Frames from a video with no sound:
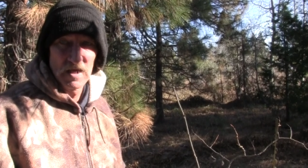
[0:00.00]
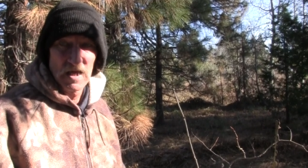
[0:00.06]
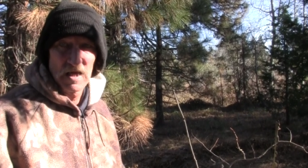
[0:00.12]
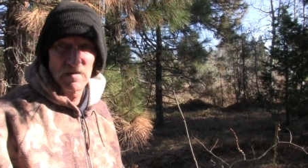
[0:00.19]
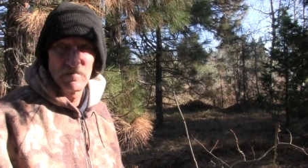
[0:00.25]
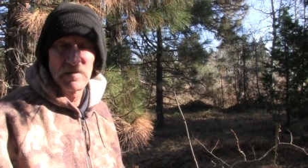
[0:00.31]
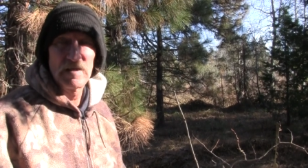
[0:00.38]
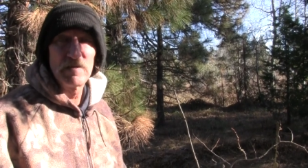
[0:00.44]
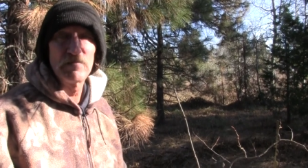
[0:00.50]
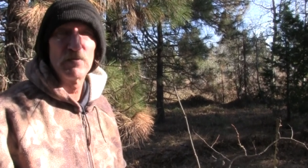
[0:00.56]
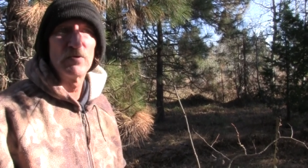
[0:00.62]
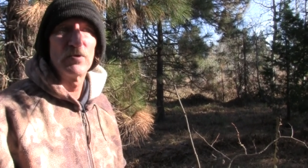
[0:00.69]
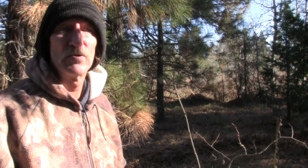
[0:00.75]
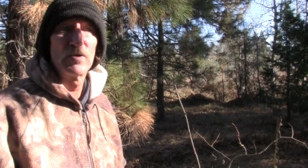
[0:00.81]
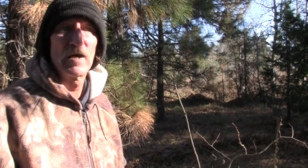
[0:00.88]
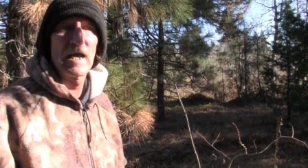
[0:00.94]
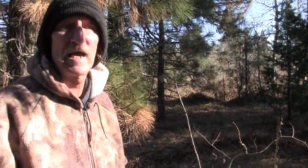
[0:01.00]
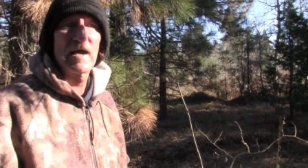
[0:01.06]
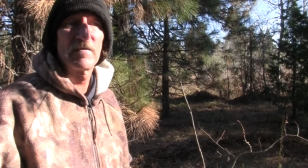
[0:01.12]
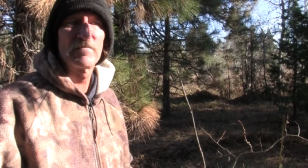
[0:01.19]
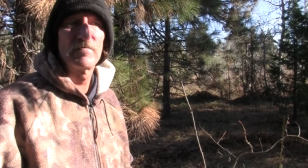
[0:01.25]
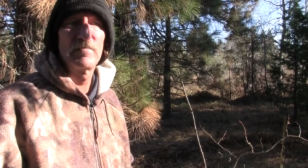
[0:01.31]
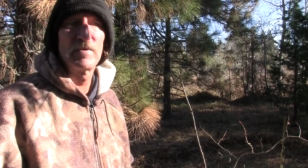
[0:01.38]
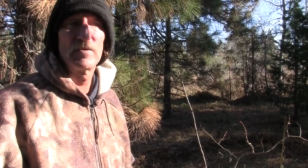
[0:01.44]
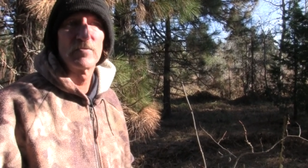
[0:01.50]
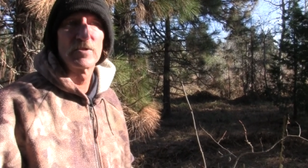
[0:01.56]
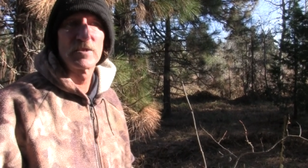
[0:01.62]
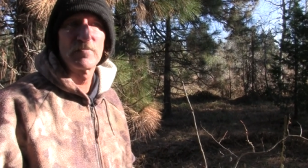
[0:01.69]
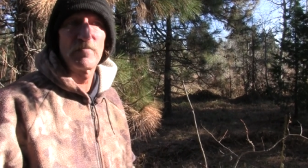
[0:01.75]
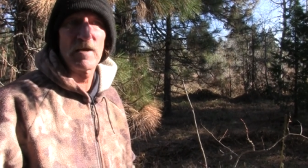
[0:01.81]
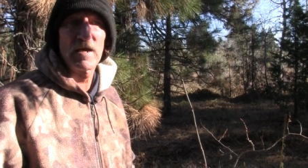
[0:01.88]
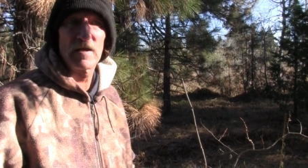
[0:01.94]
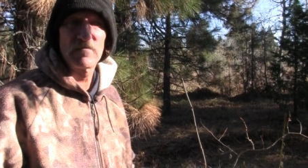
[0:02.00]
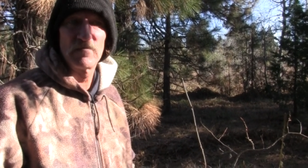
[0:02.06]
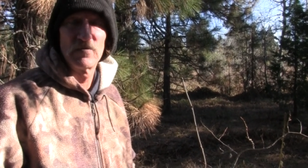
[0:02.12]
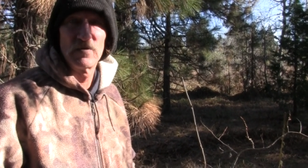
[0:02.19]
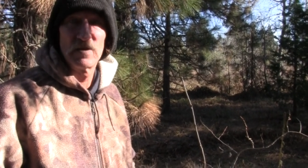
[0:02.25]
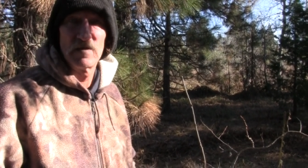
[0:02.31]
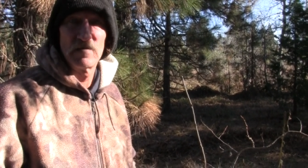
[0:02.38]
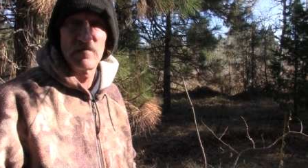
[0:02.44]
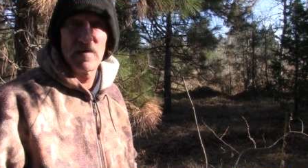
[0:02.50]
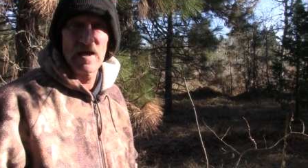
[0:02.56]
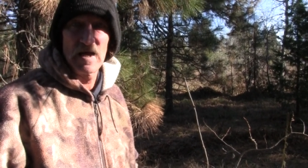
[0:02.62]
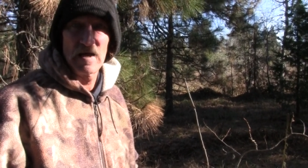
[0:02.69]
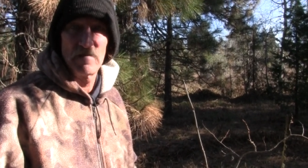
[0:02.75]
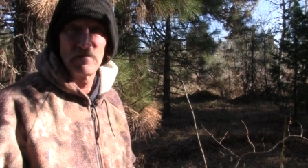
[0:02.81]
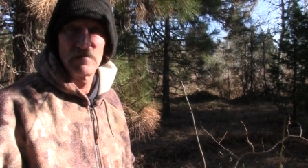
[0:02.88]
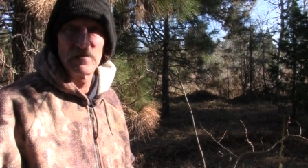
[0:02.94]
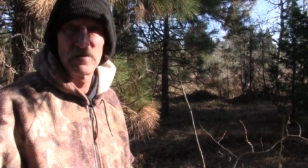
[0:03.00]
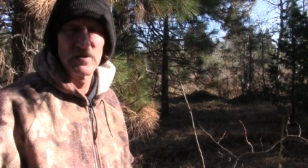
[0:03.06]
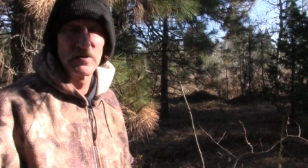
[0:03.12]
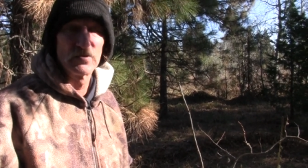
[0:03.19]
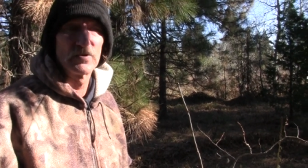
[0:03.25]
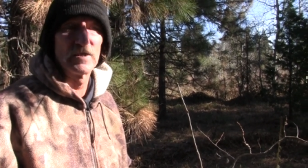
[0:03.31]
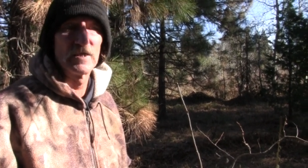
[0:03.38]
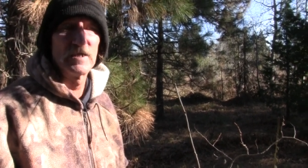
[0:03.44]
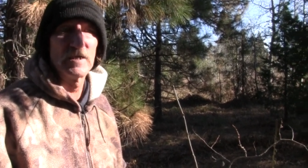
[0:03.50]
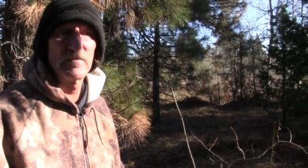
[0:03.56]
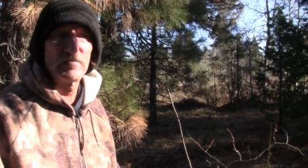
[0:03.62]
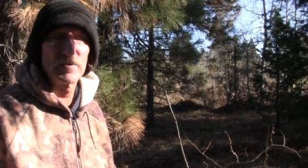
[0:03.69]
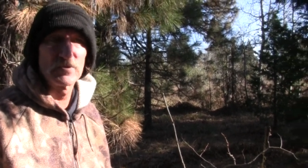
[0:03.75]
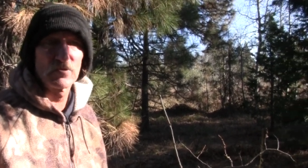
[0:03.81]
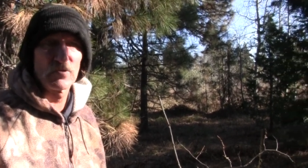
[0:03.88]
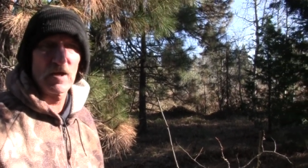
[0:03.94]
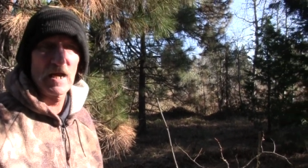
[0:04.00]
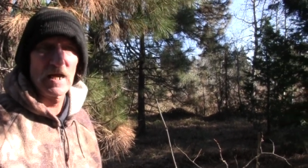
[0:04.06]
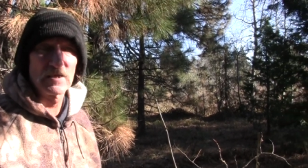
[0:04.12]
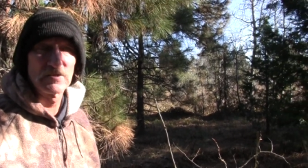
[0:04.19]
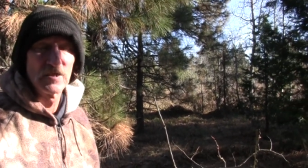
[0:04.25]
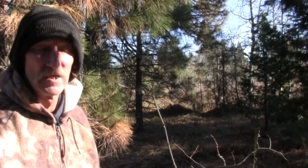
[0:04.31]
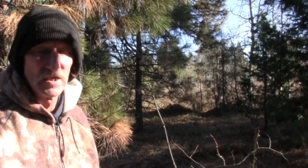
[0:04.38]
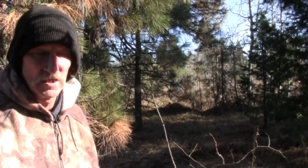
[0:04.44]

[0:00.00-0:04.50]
And people have to be respectful of that. You clean up your trash.